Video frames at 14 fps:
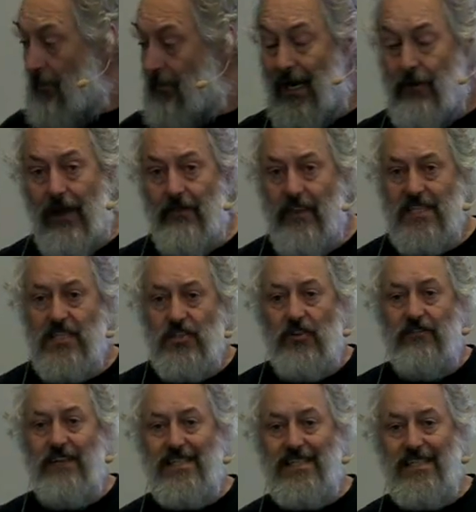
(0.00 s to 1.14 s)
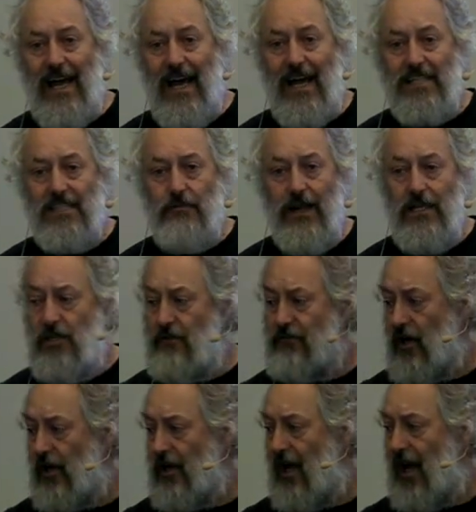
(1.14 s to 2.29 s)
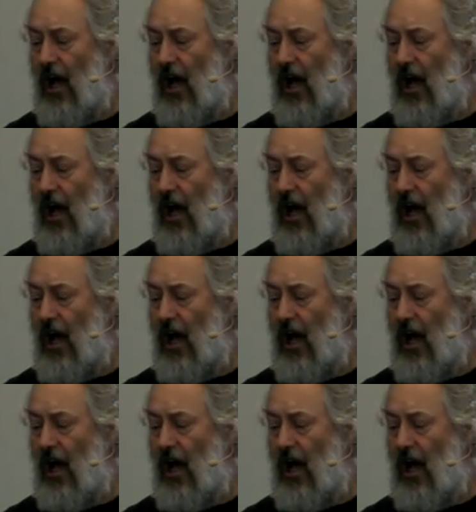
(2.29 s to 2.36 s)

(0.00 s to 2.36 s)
But anyway, this story starts when you've got